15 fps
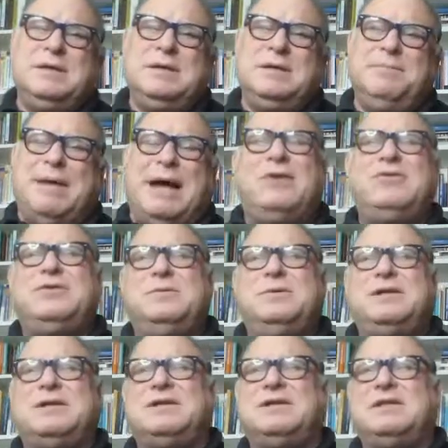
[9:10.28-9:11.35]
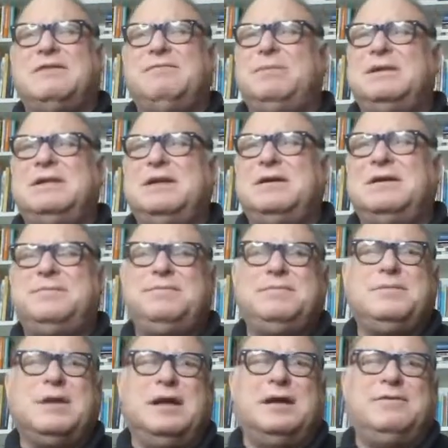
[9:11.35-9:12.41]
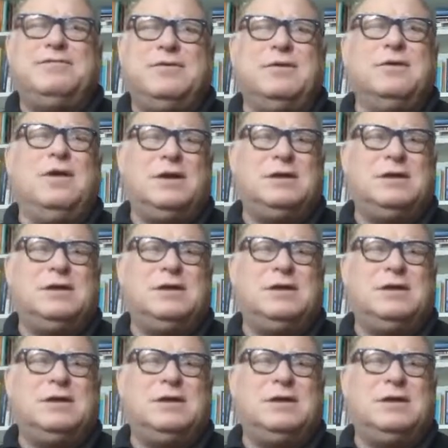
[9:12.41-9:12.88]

Boundary risks have been there for a long